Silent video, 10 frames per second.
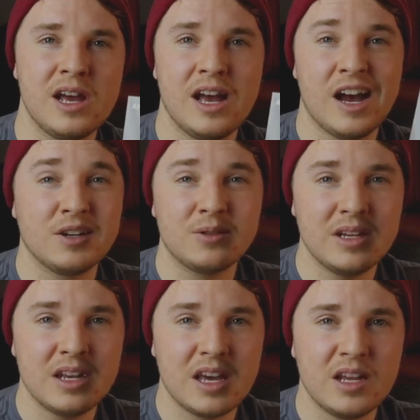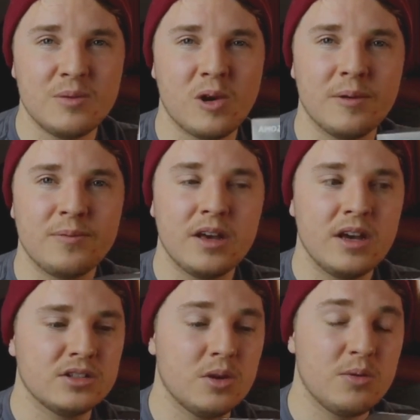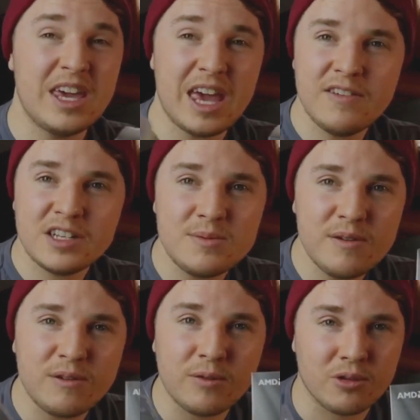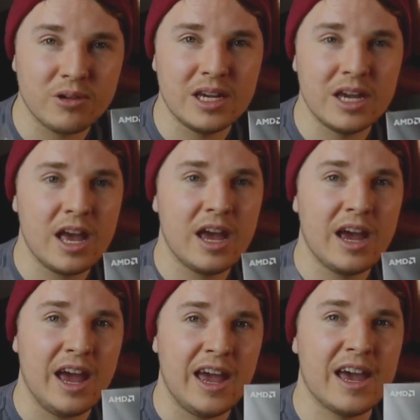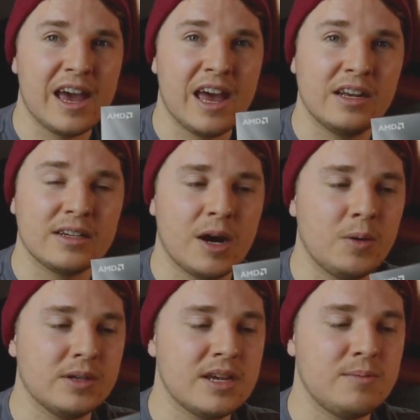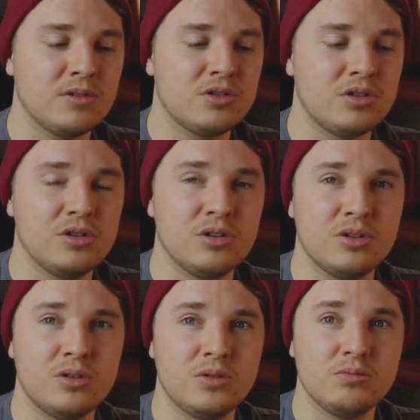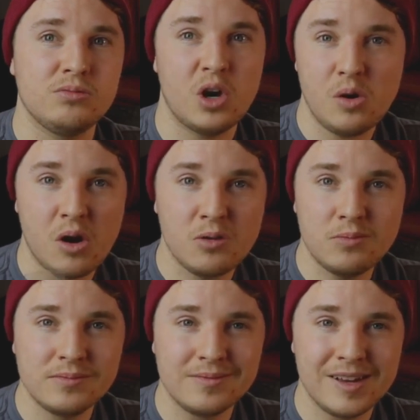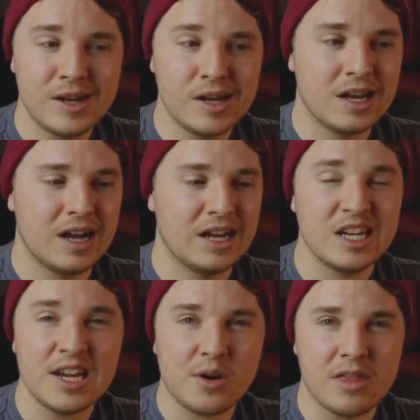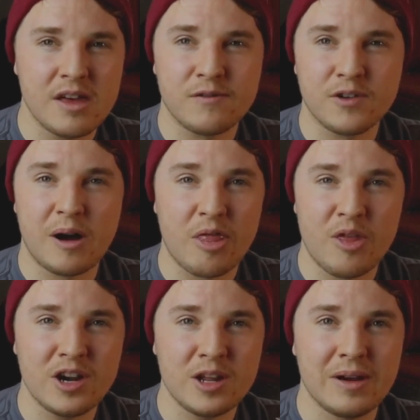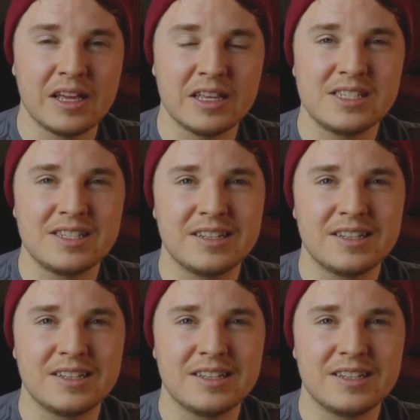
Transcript: I don't need it anymore. So they gave it to me for free, and I was able to go home, tinker with it for about 30 minutes,